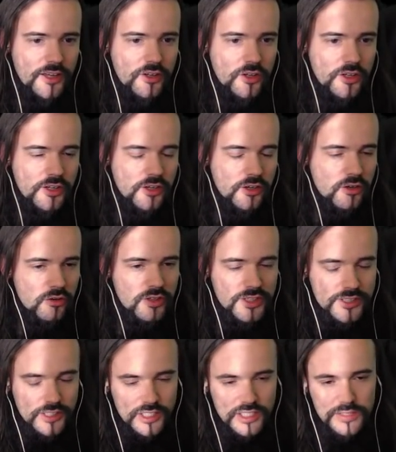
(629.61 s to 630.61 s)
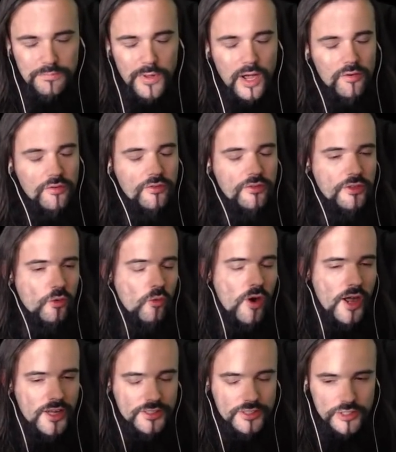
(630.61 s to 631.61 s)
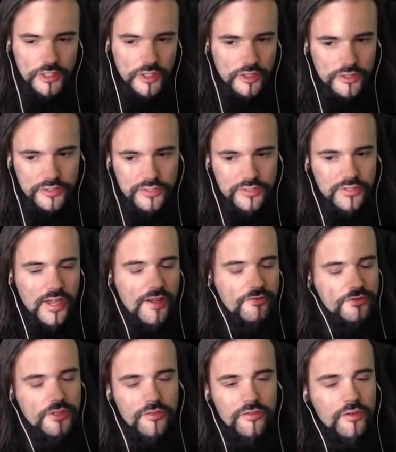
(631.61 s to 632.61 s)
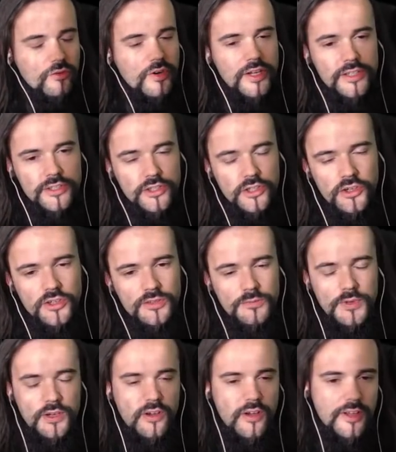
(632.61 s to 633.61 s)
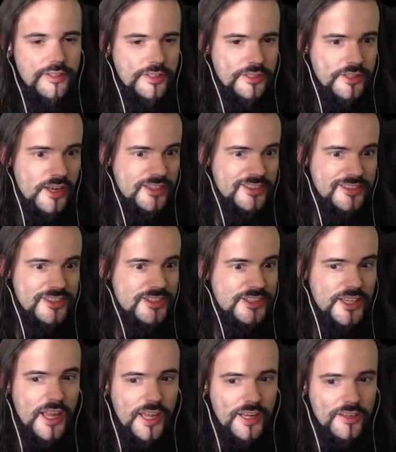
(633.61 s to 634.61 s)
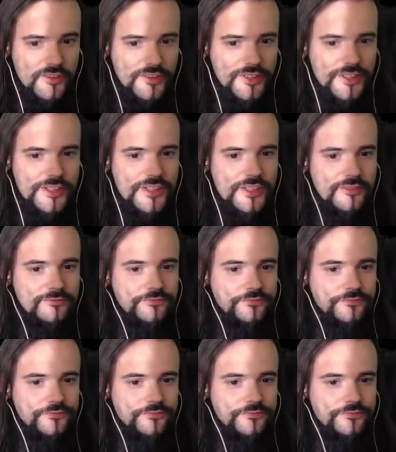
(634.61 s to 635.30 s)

he can easily spawn on the white tiers after the red tiers because he does decided this.